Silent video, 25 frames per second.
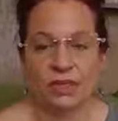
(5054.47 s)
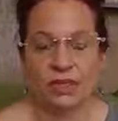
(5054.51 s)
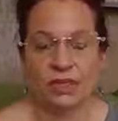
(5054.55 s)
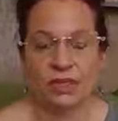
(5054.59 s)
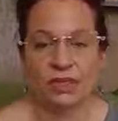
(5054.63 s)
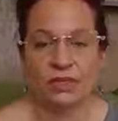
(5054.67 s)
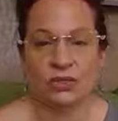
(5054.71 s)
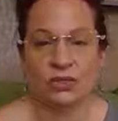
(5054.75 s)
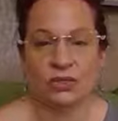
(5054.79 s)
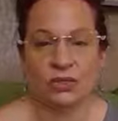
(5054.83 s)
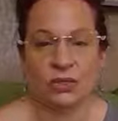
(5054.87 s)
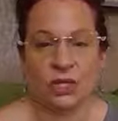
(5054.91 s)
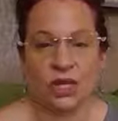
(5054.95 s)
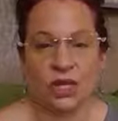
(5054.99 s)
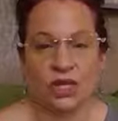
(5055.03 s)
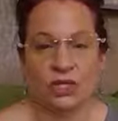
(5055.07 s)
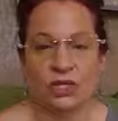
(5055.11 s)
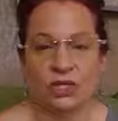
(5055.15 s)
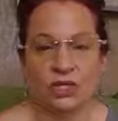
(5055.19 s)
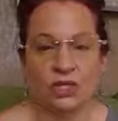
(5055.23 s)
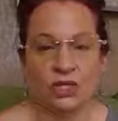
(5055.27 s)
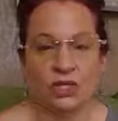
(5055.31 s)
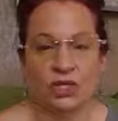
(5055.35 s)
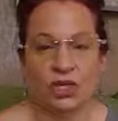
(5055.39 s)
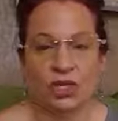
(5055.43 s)
these
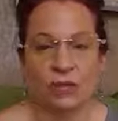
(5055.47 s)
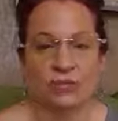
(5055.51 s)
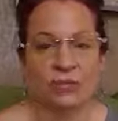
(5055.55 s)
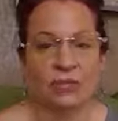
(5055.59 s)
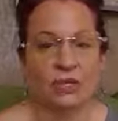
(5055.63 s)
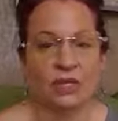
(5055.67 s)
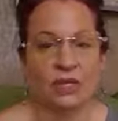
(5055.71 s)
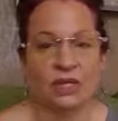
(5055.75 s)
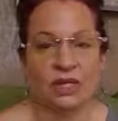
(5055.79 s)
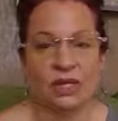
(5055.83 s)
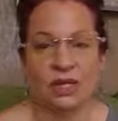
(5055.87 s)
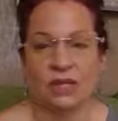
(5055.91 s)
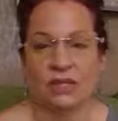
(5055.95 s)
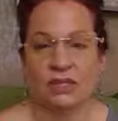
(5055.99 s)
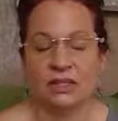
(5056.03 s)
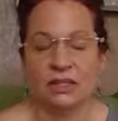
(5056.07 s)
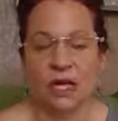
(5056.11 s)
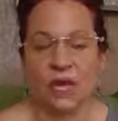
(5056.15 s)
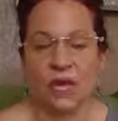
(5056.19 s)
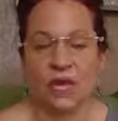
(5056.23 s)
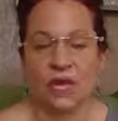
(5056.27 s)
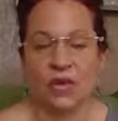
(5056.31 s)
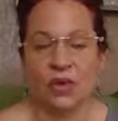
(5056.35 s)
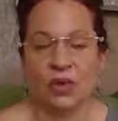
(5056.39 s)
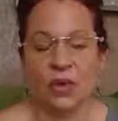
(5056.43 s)
relationships and things
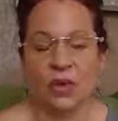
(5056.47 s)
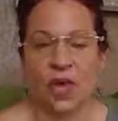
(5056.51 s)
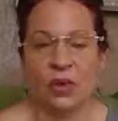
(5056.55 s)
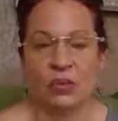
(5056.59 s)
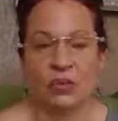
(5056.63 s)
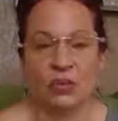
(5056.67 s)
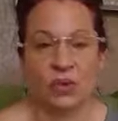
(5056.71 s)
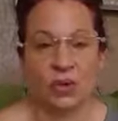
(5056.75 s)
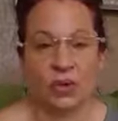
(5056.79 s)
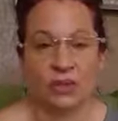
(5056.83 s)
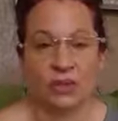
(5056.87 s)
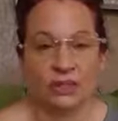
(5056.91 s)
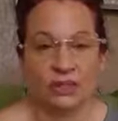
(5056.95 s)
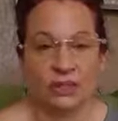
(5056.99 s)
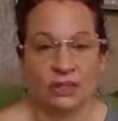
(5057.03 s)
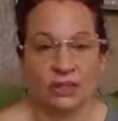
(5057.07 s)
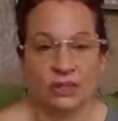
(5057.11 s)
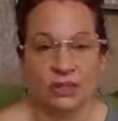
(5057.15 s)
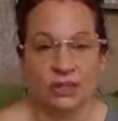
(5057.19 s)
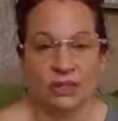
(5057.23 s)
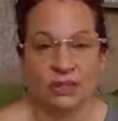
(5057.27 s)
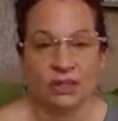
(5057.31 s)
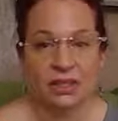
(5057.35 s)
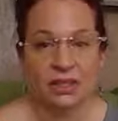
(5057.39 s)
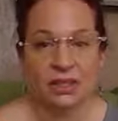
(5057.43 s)
that you had
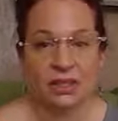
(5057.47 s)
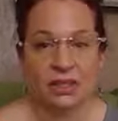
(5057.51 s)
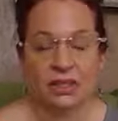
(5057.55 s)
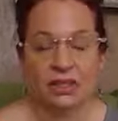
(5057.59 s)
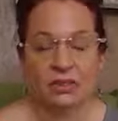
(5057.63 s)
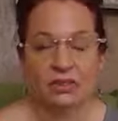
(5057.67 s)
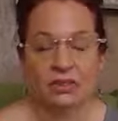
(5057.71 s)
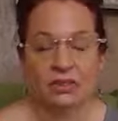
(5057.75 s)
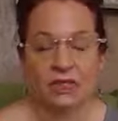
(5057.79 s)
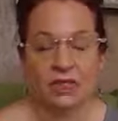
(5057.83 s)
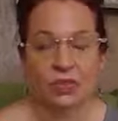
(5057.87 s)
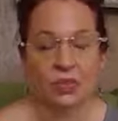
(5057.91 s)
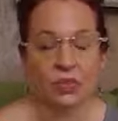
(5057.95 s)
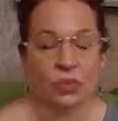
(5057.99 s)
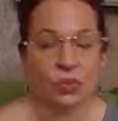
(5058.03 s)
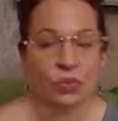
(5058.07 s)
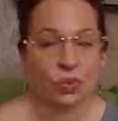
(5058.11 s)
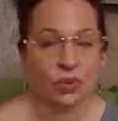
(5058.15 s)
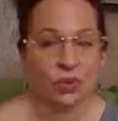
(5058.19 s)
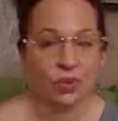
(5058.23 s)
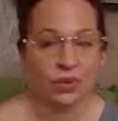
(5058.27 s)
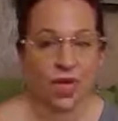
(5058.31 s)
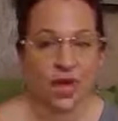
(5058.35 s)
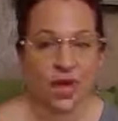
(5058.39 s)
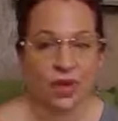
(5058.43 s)
wanted didn't
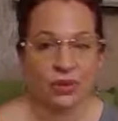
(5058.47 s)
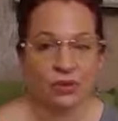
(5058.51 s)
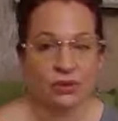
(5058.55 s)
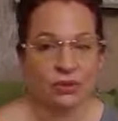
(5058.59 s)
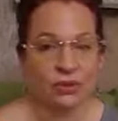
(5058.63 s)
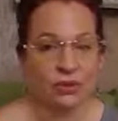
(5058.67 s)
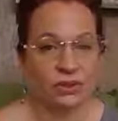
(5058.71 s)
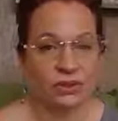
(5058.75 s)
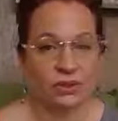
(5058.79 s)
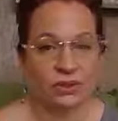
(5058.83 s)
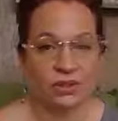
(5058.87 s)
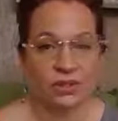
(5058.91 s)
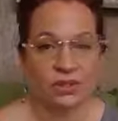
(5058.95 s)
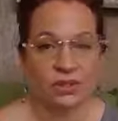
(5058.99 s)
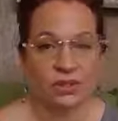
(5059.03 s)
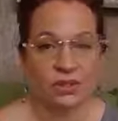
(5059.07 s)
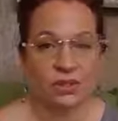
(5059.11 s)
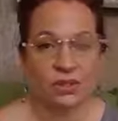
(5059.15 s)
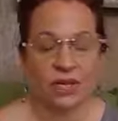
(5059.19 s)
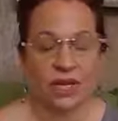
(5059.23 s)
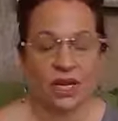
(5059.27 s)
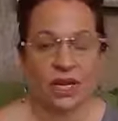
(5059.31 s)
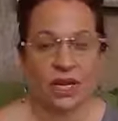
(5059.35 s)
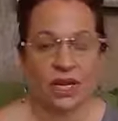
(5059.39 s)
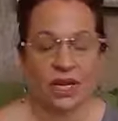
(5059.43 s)
work out.
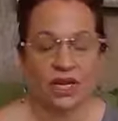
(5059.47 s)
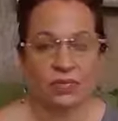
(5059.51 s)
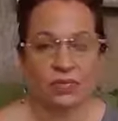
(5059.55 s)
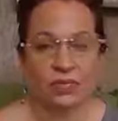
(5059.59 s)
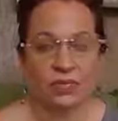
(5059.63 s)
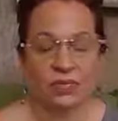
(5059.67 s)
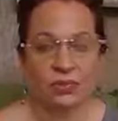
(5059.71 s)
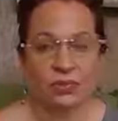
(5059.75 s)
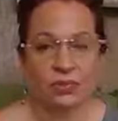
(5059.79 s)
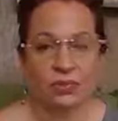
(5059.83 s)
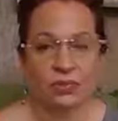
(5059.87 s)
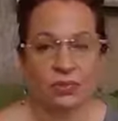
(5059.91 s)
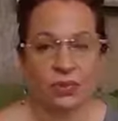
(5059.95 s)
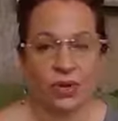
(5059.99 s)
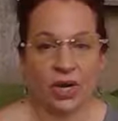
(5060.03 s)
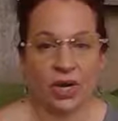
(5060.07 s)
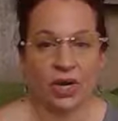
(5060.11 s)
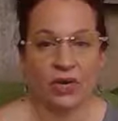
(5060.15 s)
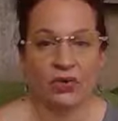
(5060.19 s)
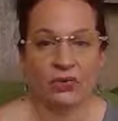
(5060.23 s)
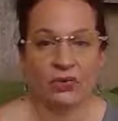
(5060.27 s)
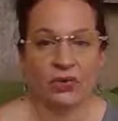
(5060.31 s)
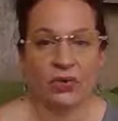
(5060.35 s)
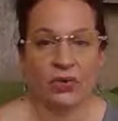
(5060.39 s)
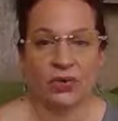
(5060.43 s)
And I just
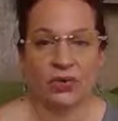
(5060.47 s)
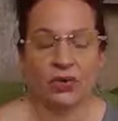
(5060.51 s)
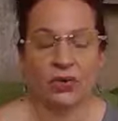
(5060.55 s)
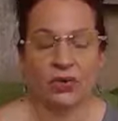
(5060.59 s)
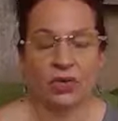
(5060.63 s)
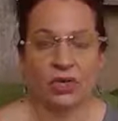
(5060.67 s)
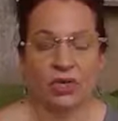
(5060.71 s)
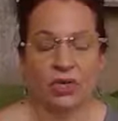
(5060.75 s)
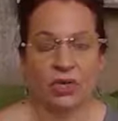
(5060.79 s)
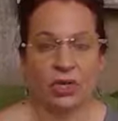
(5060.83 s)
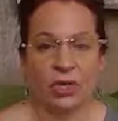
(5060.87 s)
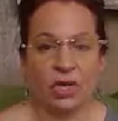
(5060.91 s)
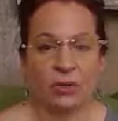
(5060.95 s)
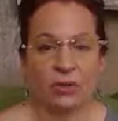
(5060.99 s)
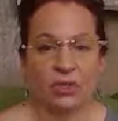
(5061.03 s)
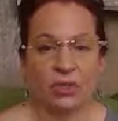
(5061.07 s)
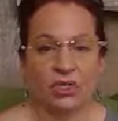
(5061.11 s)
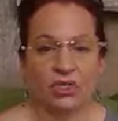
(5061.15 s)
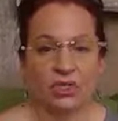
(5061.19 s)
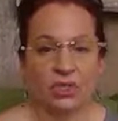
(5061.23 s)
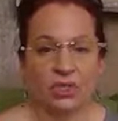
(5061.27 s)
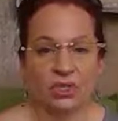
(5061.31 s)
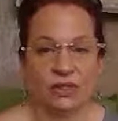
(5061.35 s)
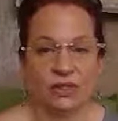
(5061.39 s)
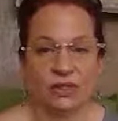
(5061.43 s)
pray, Father, in the name
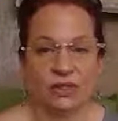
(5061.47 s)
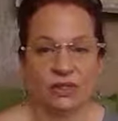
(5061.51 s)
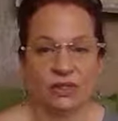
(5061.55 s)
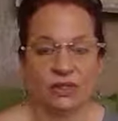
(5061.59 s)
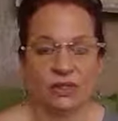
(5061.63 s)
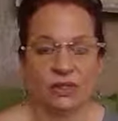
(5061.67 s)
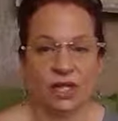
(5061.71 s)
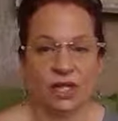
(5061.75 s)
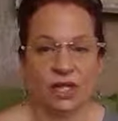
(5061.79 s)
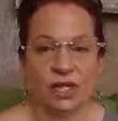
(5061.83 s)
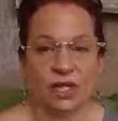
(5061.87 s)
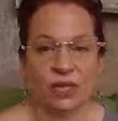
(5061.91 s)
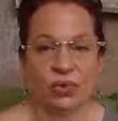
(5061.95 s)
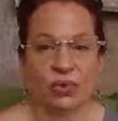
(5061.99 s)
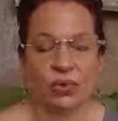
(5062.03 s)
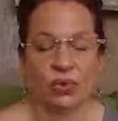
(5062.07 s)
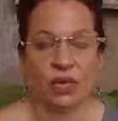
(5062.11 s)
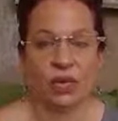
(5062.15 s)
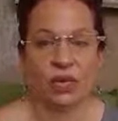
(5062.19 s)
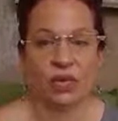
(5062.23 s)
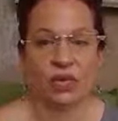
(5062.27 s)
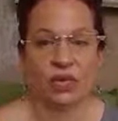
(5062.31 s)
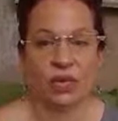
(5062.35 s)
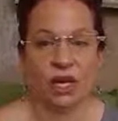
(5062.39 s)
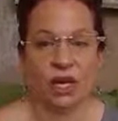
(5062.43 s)
of Jesus, that you
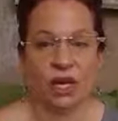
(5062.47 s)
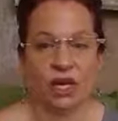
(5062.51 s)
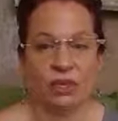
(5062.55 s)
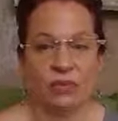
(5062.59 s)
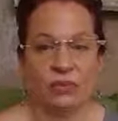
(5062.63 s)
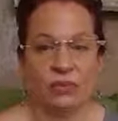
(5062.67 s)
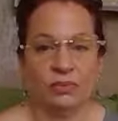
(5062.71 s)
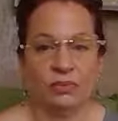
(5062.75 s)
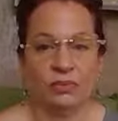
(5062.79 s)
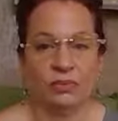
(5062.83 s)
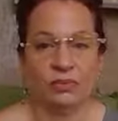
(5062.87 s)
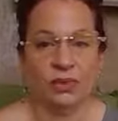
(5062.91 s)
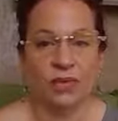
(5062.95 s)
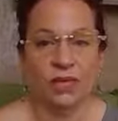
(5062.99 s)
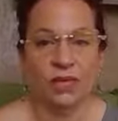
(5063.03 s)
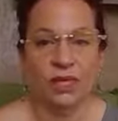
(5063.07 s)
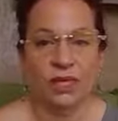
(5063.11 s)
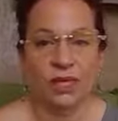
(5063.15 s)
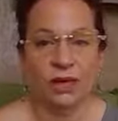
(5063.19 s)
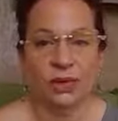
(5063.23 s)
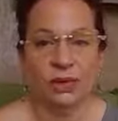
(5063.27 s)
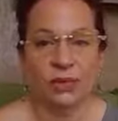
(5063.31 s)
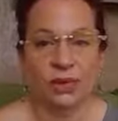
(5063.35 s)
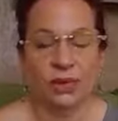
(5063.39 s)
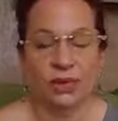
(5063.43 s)
would um,
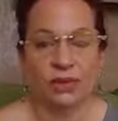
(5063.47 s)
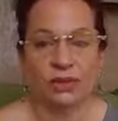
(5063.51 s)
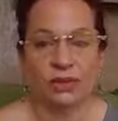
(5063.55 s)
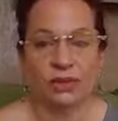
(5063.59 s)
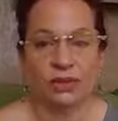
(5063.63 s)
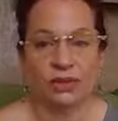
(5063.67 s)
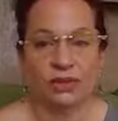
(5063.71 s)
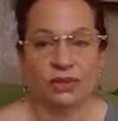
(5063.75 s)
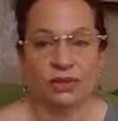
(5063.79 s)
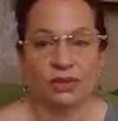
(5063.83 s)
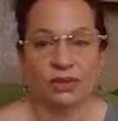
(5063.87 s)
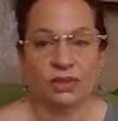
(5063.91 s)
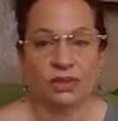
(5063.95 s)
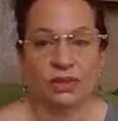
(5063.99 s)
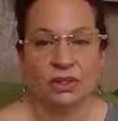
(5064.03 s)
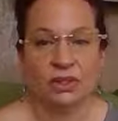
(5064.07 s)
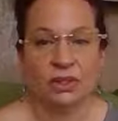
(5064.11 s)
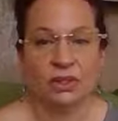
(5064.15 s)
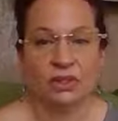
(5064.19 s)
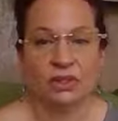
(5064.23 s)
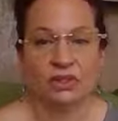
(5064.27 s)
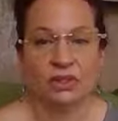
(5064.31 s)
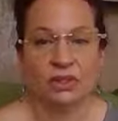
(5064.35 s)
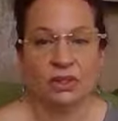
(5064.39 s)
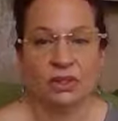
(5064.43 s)
bring about,
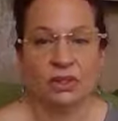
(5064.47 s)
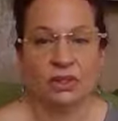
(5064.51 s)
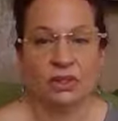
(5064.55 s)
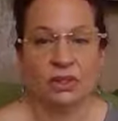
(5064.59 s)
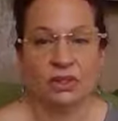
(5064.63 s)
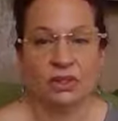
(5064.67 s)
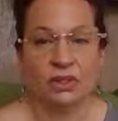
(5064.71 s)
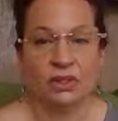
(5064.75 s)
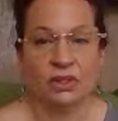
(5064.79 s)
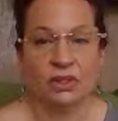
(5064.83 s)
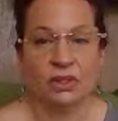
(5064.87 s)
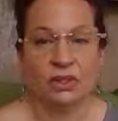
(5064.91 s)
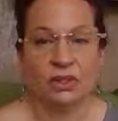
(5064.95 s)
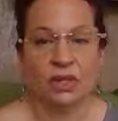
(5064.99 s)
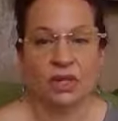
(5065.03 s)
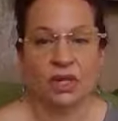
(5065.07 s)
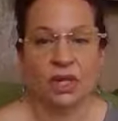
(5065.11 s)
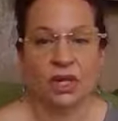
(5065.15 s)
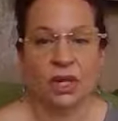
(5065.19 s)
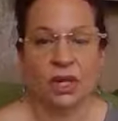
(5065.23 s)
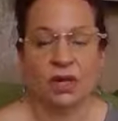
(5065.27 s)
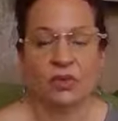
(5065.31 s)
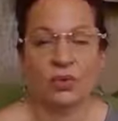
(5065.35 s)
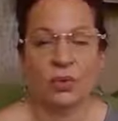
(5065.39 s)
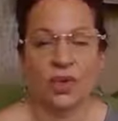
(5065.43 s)
Lord,
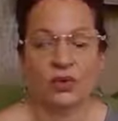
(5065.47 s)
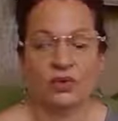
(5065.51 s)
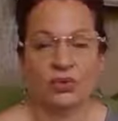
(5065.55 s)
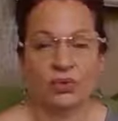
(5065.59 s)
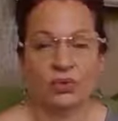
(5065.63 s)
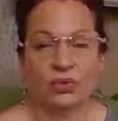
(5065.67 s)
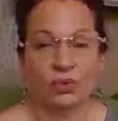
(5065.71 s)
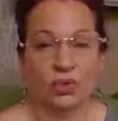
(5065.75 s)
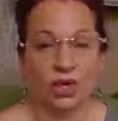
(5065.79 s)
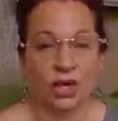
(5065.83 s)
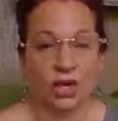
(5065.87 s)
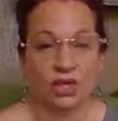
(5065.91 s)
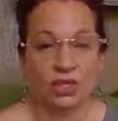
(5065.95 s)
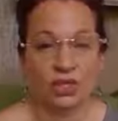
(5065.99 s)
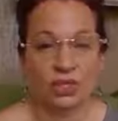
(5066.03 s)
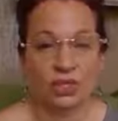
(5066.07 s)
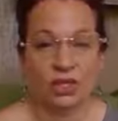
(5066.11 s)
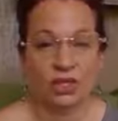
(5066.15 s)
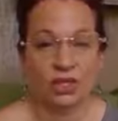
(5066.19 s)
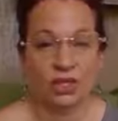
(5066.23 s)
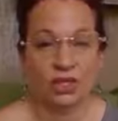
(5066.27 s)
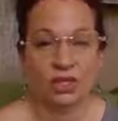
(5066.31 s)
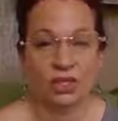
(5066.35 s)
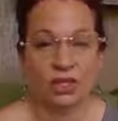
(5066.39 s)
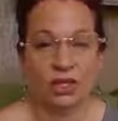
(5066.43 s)
a
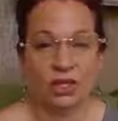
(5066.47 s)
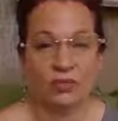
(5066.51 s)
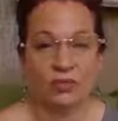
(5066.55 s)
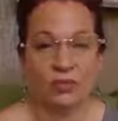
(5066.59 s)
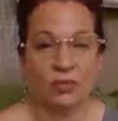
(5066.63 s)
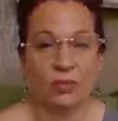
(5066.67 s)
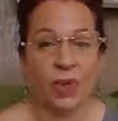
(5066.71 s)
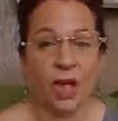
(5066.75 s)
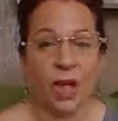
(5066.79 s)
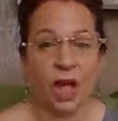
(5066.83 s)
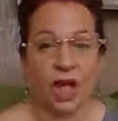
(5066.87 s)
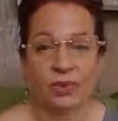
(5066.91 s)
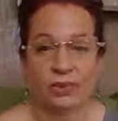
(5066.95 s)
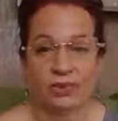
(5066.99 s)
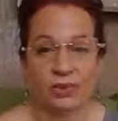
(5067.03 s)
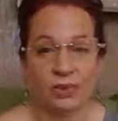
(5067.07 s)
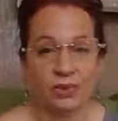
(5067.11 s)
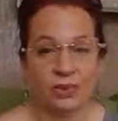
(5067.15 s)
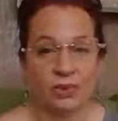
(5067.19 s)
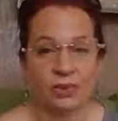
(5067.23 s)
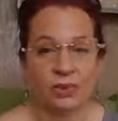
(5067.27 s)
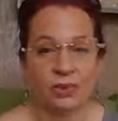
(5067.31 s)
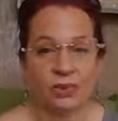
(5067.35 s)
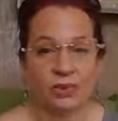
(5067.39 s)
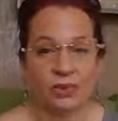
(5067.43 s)
restoration if
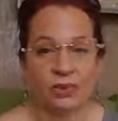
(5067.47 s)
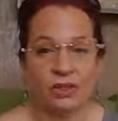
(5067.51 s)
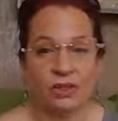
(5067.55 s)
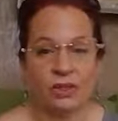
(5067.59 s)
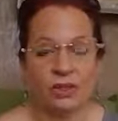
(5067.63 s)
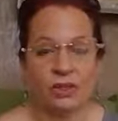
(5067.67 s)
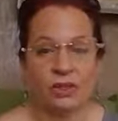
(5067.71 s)
possible.